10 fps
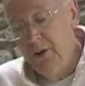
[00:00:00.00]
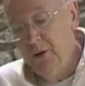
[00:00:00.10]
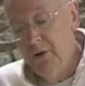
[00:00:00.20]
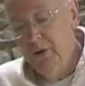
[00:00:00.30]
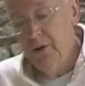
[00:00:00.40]

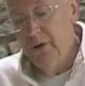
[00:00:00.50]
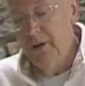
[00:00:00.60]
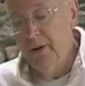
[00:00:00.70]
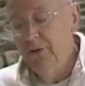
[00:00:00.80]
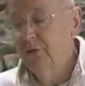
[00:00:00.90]
So
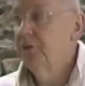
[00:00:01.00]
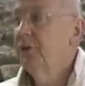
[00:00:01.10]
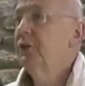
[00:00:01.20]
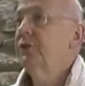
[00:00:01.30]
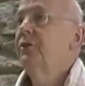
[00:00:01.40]
here's the
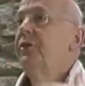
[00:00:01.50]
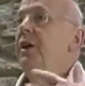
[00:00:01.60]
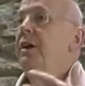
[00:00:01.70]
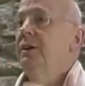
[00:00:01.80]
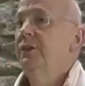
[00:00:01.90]
first
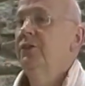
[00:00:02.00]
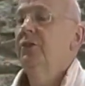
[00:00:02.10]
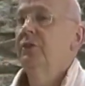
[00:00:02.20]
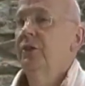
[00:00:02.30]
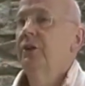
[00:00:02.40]

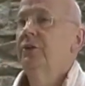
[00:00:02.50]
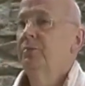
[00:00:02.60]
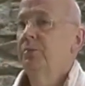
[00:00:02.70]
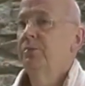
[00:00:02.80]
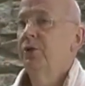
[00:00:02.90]
phase of
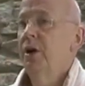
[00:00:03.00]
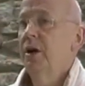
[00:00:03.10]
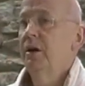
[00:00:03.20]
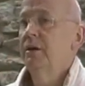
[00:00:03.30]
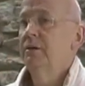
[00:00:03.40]
his
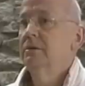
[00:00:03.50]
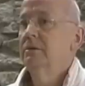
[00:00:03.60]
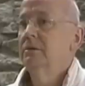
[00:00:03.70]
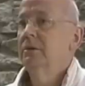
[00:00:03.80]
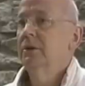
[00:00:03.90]
prayer.
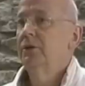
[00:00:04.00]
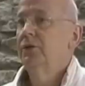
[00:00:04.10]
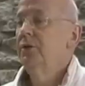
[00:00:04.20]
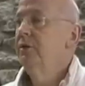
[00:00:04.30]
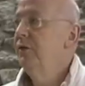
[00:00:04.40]
There are
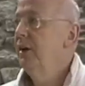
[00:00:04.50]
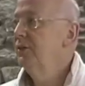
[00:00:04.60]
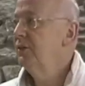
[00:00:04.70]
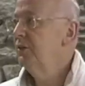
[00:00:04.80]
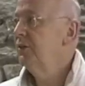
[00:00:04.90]
three
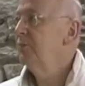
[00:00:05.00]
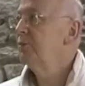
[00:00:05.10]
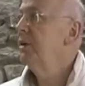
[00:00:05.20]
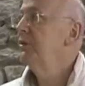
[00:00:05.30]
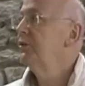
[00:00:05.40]
phases. He
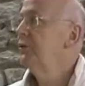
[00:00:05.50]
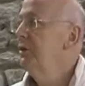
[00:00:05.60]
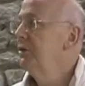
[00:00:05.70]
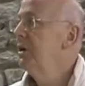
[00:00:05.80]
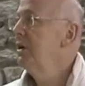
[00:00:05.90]
prays
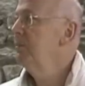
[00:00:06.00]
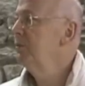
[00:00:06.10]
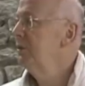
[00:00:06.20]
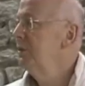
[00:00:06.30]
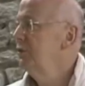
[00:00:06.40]
three
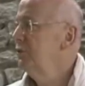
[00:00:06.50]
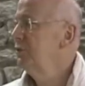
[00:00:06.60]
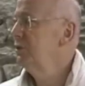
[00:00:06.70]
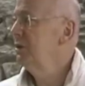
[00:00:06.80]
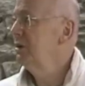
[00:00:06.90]
times in this
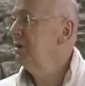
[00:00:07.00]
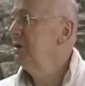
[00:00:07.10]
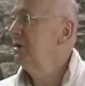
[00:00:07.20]
story.